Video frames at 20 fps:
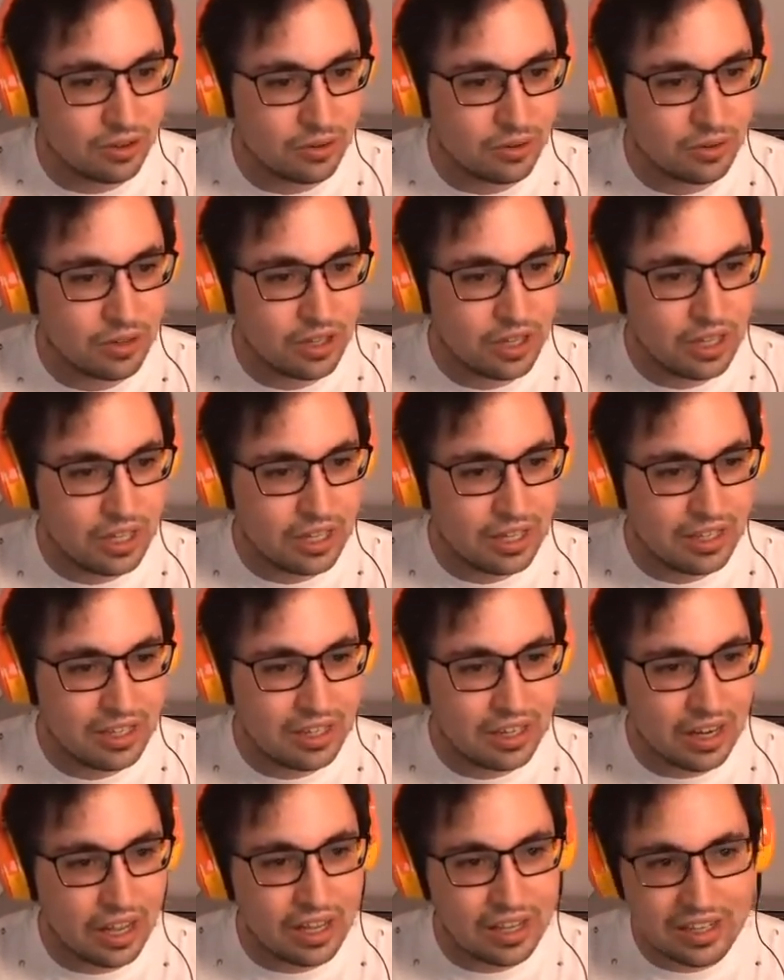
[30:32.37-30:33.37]
So
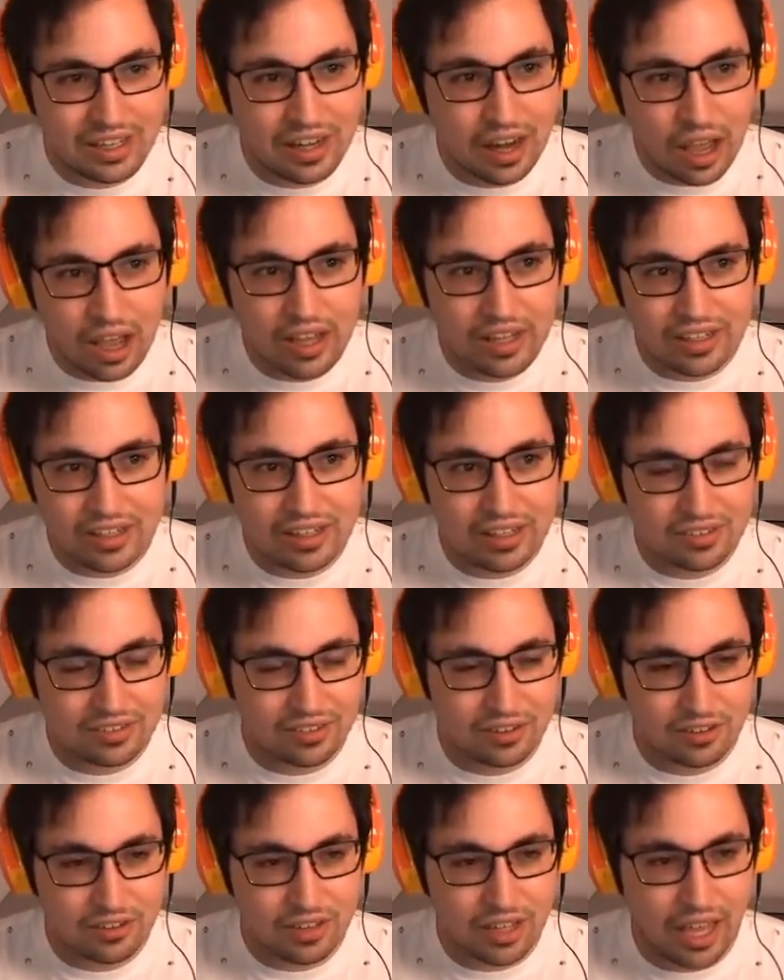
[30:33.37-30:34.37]

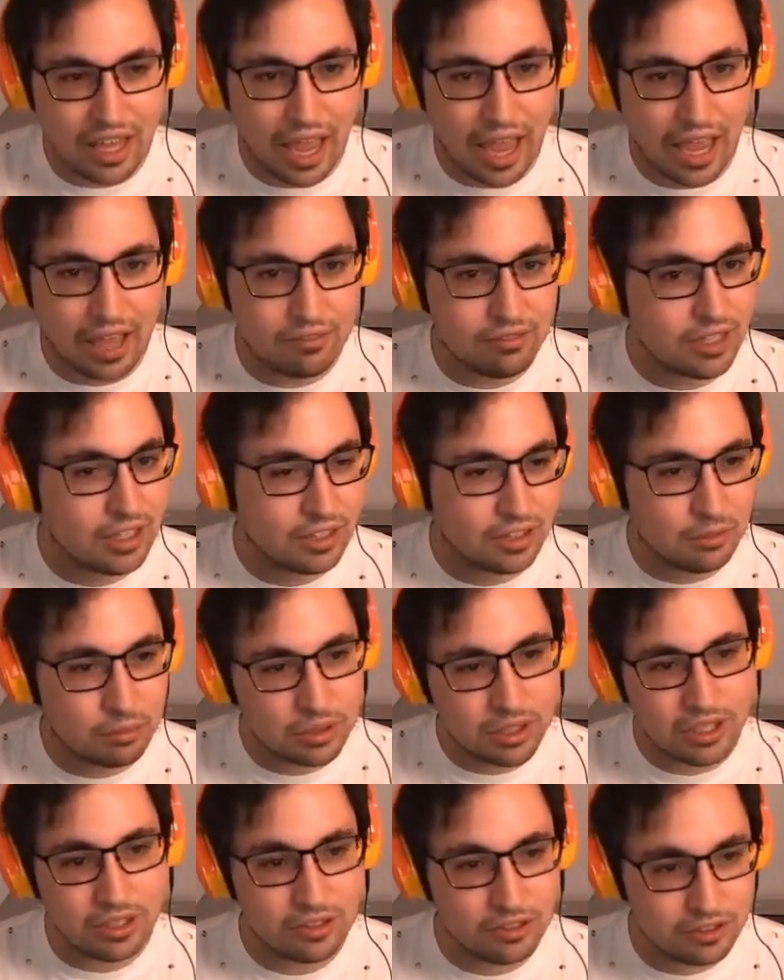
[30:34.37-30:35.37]
not necessarily
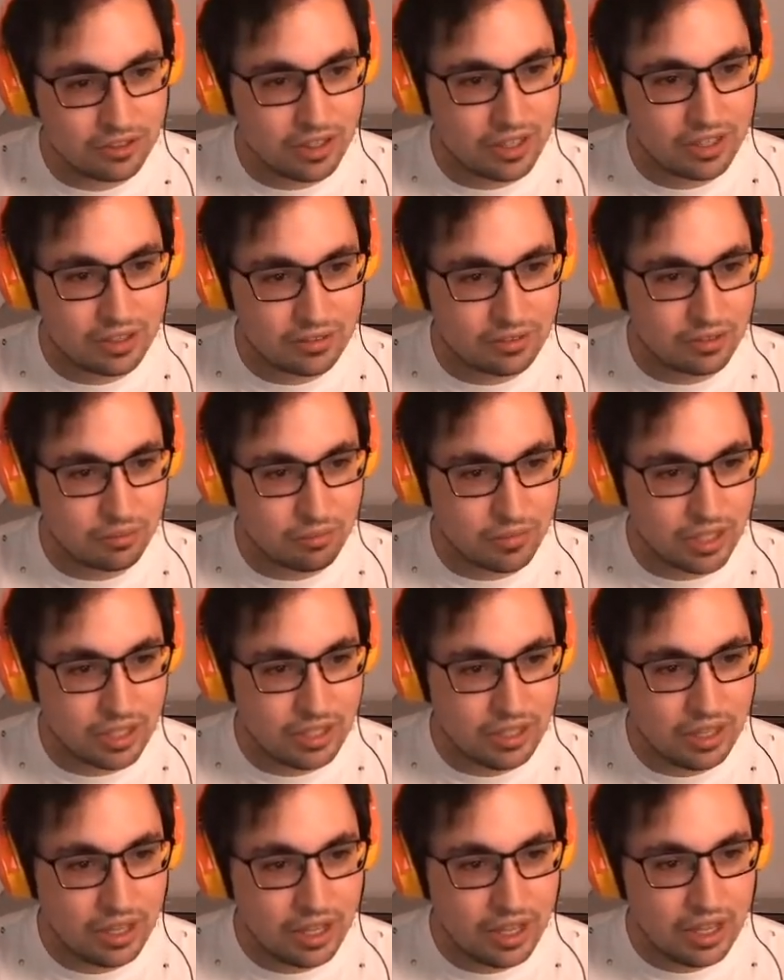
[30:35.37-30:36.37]
having a complete understanding of
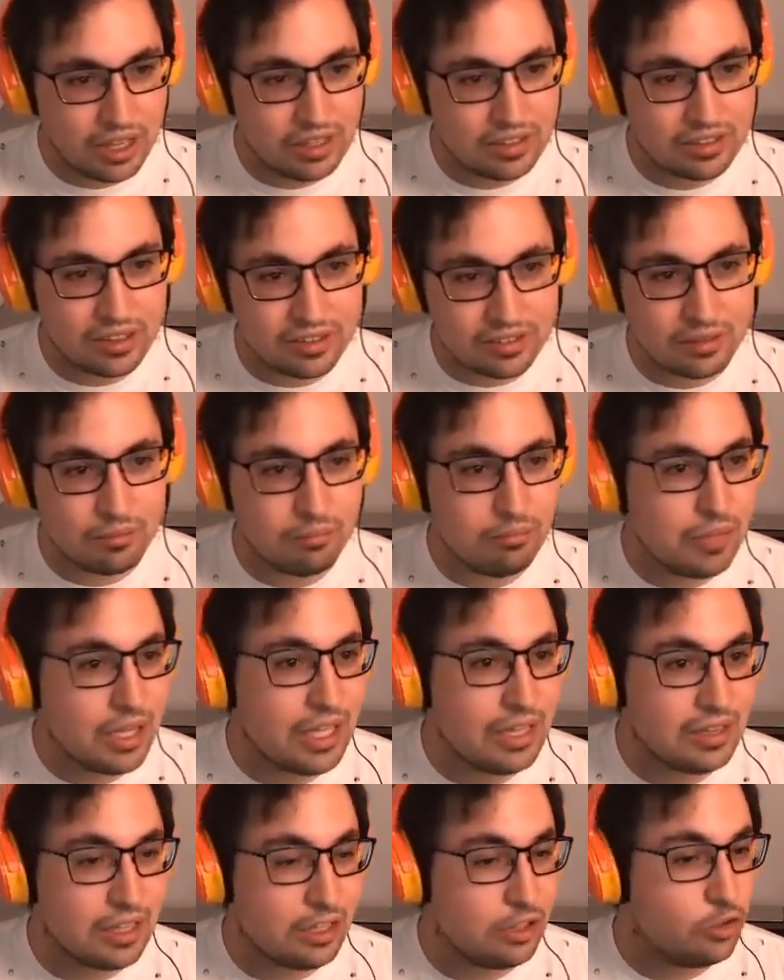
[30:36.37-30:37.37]
something
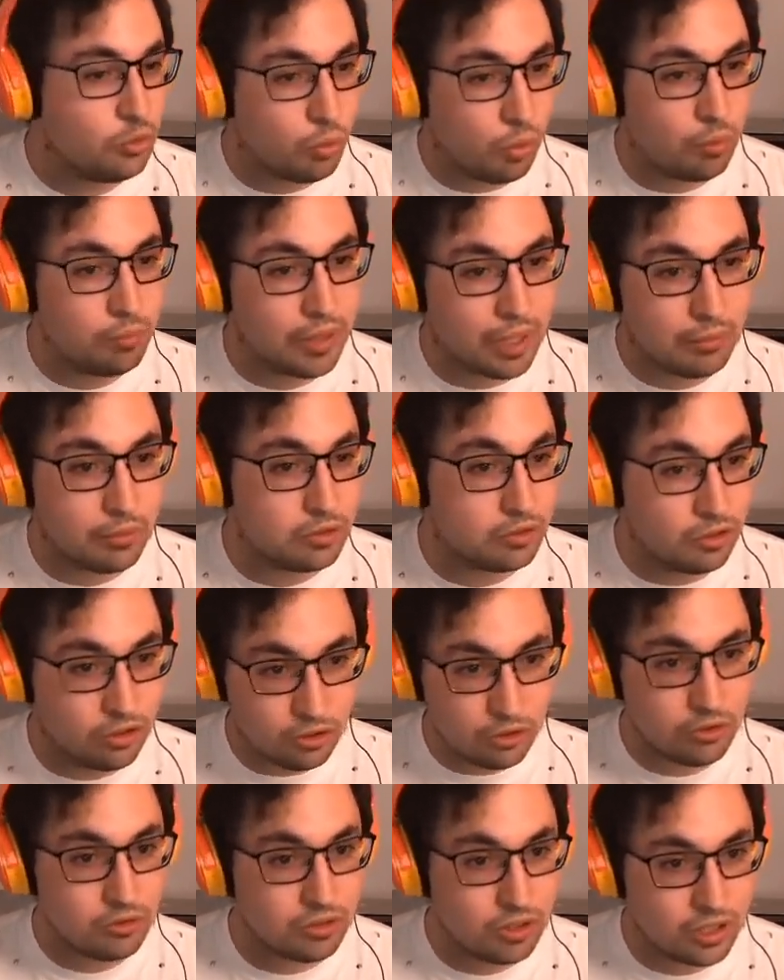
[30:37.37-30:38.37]
doesn't mean that you won't
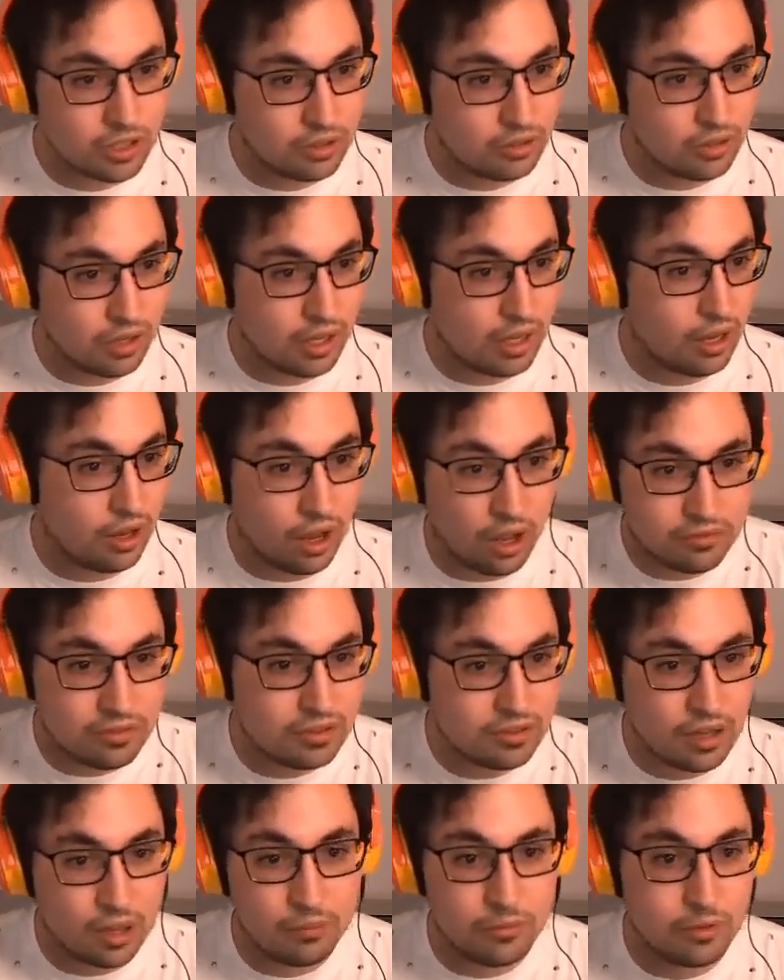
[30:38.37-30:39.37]
be able to use it.
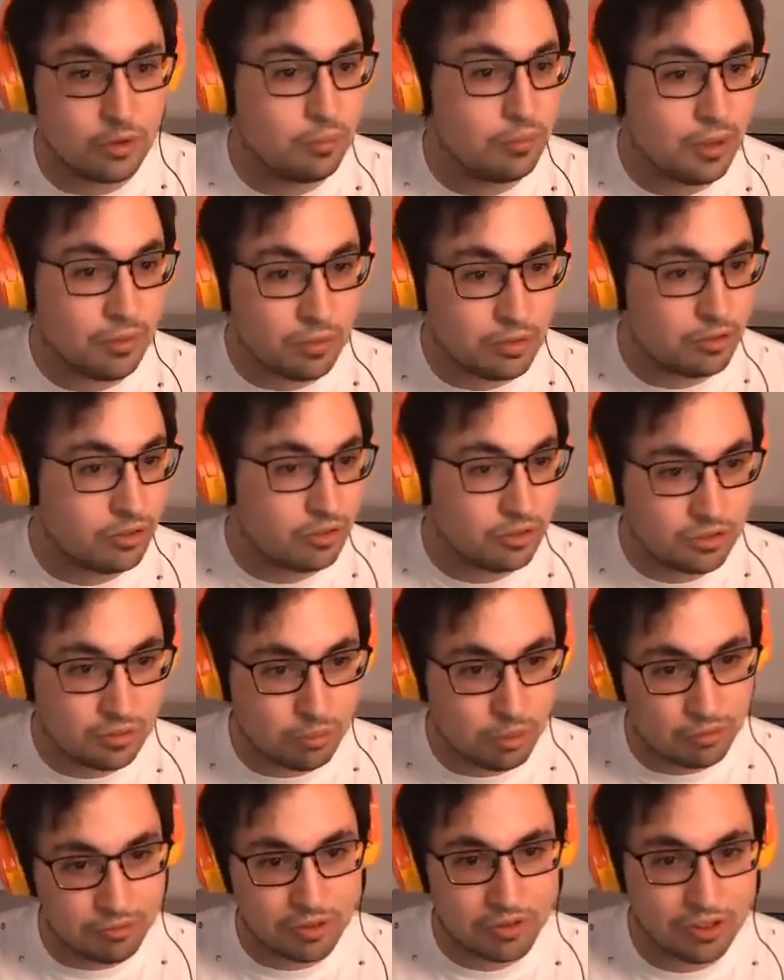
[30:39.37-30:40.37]
Oftentimes you'll be
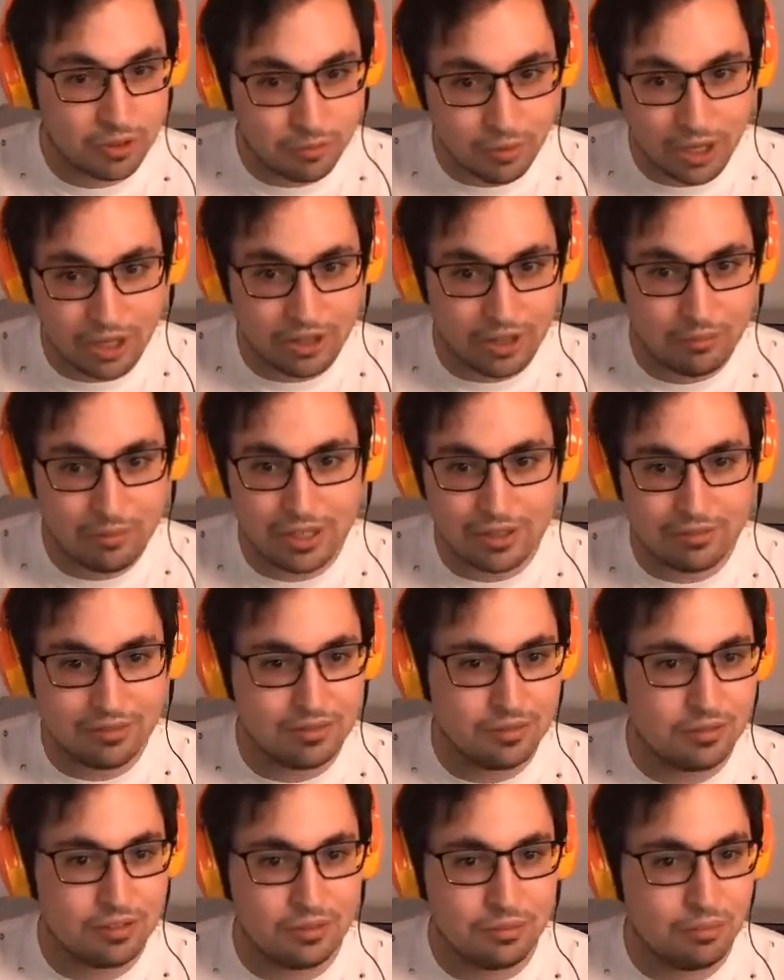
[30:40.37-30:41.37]
able to use it perfectly well.
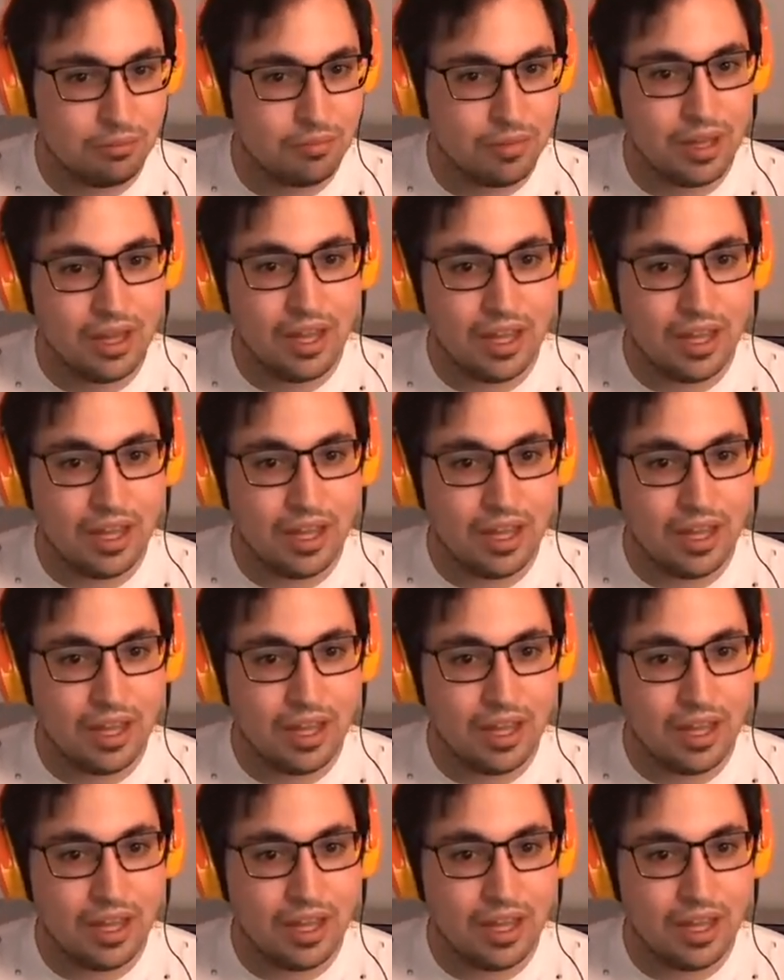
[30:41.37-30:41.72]
I mean,